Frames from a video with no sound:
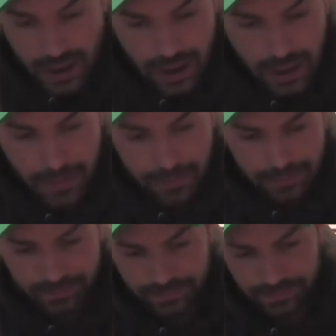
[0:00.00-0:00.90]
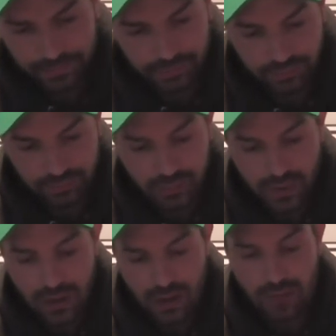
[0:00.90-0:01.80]
I've
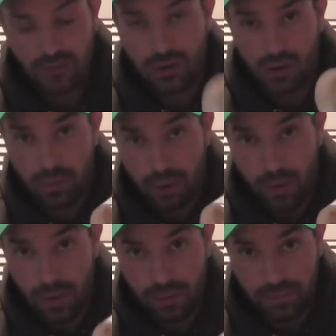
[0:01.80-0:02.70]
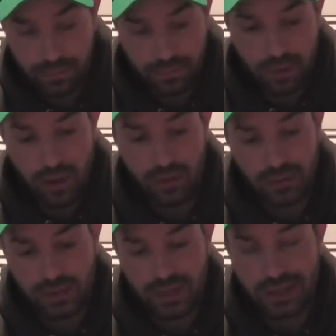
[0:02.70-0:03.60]
got an old pop-up pot,
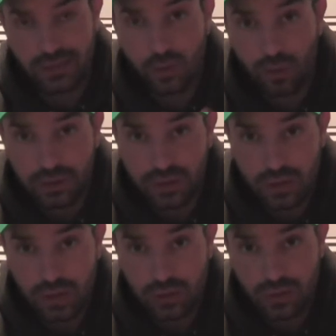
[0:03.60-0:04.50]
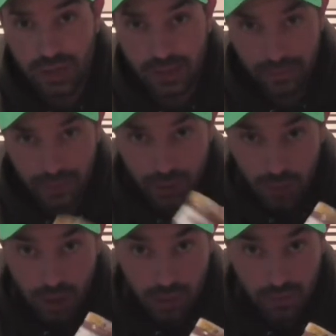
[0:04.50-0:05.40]
it says Northern Specials on it. They
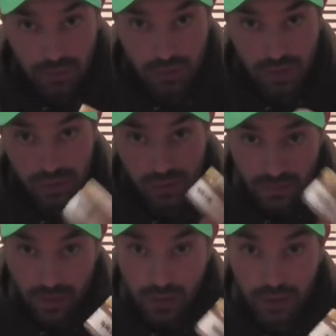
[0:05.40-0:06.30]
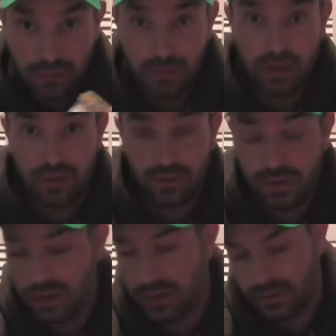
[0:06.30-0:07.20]
were Northern Specials, very good for floater
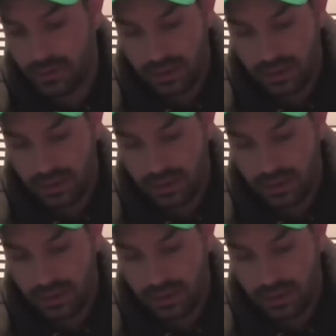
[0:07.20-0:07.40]
fishing.